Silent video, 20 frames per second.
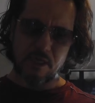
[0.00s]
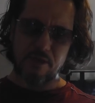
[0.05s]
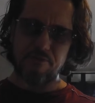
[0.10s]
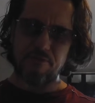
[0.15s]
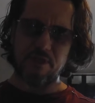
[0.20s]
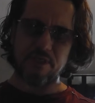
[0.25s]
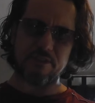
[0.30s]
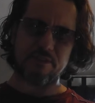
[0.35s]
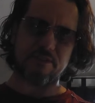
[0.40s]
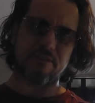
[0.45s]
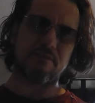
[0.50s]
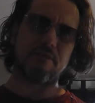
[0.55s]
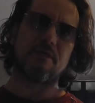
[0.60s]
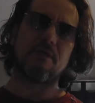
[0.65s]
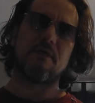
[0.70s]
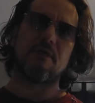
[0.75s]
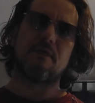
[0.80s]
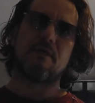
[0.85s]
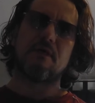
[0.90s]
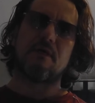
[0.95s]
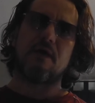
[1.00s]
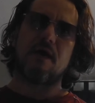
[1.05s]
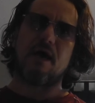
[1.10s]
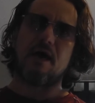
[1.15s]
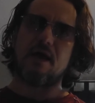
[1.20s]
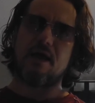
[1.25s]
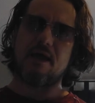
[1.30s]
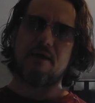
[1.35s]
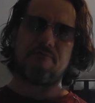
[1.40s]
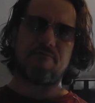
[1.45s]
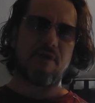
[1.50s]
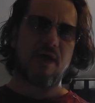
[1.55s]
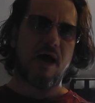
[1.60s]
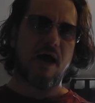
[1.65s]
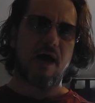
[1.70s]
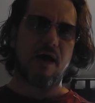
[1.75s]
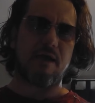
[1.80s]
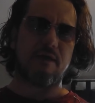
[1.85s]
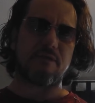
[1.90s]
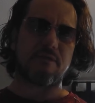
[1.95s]
And this, I have
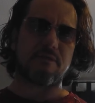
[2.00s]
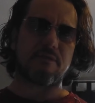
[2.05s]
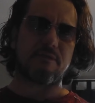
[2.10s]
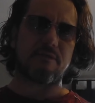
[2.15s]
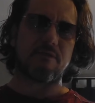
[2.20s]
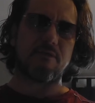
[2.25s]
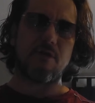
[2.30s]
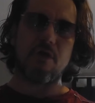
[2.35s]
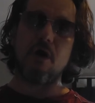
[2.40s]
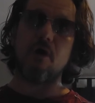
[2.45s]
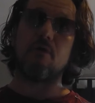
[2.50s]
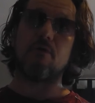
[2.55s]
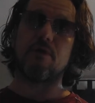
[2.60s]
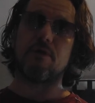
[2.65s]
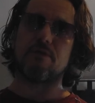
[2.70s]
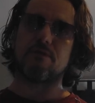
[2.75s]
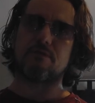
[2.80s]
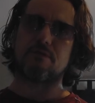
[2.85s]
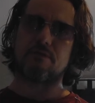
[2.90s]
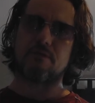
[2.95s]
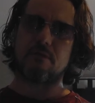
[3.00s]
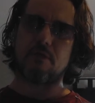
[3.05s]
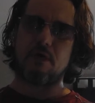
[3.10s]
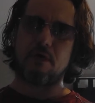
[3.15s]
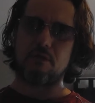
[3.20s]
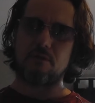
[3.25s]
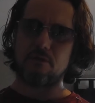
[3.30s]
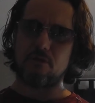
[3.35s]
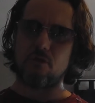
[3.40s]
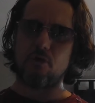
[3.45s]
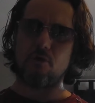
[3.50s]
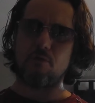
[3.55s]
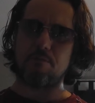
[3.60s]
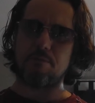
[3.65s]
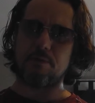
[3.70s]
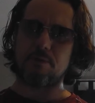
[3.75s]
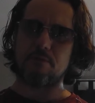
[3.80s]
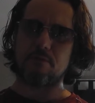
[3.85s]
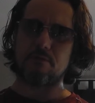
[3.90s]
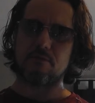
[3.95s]
not noticed a
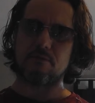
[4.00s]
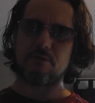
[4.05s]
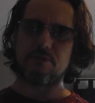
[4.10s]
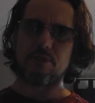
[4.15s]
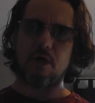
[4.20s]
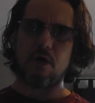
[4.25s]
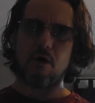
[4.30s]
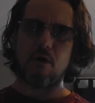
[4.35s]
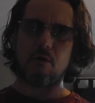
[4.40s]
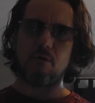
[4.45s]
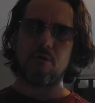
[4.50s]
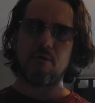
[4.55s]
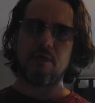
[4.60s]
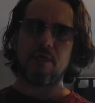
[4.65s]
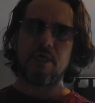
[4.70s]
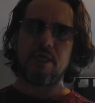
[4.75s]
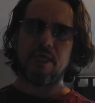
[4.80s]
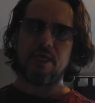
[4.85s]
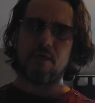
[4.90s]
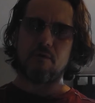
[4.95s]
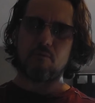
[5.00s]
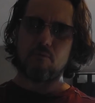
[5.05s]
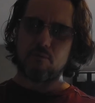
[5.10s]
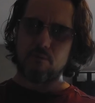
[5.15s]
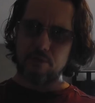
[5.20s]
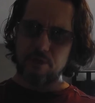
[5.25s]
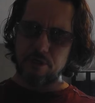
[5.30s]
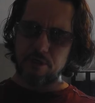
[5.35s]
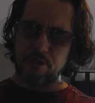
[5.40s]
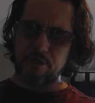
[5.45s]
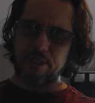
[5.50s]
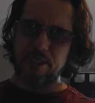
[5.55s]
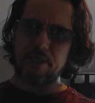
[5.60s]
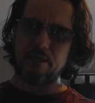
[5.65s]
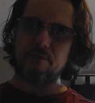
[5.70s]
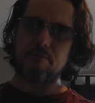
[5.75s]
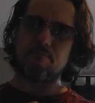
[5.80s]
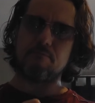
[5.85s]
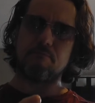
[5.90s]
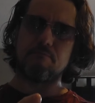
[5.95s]
loop. So it
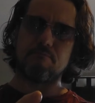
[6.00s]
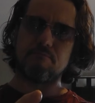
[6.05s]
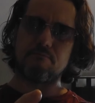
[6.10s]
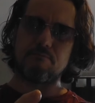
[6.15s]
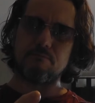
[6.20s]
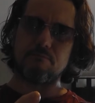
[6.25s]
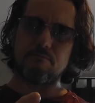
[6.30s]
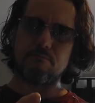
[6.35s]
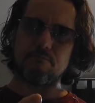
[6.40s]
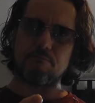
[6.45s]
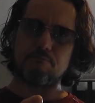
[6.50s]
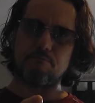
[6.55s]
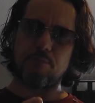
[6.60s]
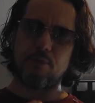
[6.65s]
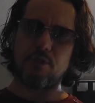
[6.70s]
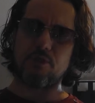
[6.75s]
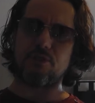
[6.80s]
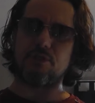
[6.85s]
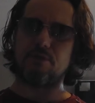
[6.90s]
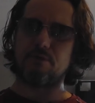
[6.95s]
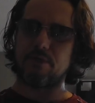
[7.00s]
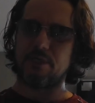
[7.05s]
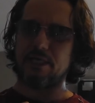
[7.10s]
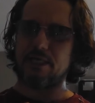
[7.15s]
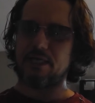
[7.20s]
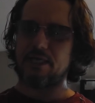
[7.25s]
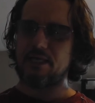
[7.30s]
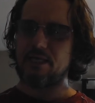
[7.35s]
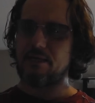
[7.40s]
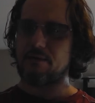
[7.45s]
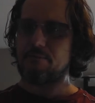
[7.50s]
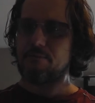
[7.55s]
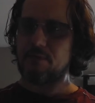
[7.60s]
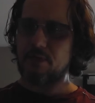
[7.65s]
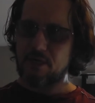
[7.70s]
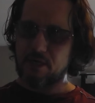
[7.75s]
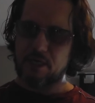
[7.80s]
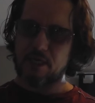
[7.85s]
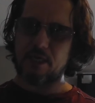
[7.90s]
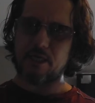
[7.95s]
really puts you in a
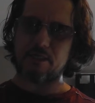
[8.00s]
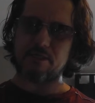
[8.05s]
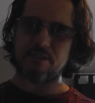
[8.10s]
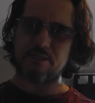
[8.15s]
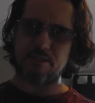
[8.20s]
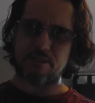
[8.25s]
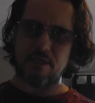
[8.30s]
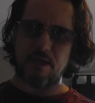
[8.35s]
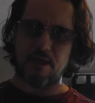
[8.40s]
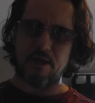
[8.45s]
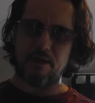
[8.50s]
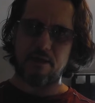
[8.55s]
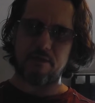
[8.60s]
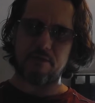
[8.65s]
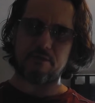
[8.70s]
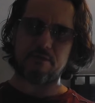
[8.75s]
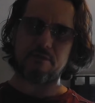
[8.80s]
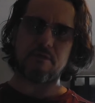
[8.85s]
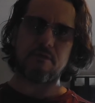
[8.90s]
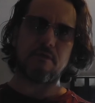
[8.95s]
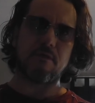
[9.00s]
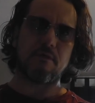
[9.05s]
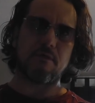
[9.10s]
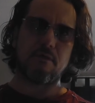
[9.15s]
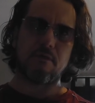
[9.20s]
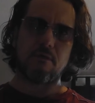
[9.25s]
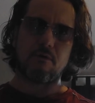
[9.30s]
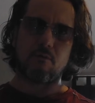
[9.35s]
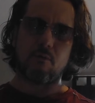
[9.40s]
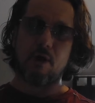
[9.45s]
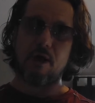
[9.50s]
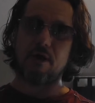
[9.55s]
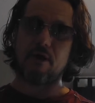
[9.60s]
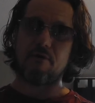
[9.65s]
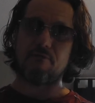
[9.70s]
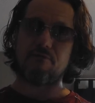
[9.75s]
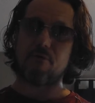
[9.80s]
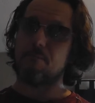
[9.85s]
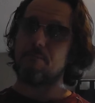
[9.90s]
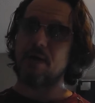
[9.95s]
hypnotic state right
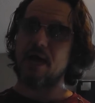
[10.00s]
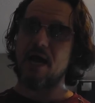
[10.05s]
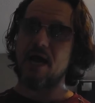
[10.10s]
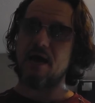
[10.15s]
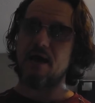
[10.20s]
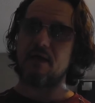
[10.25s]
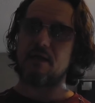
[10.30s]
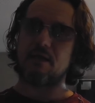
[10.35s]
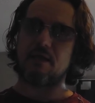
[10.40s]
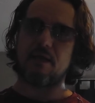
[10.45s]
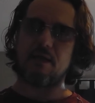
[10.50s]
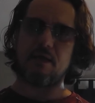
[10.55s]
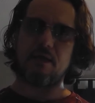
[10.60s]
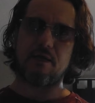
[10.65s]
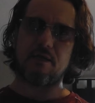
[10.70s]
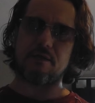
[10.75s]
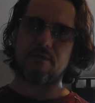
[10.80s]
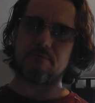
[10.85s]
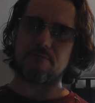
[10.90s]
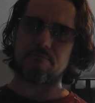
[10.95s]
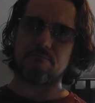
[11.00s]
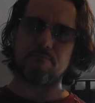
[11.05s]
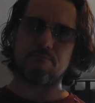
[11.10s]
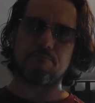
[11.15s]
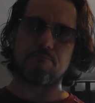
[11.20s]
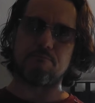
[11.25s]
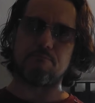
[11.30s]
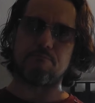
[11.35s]
off the bat and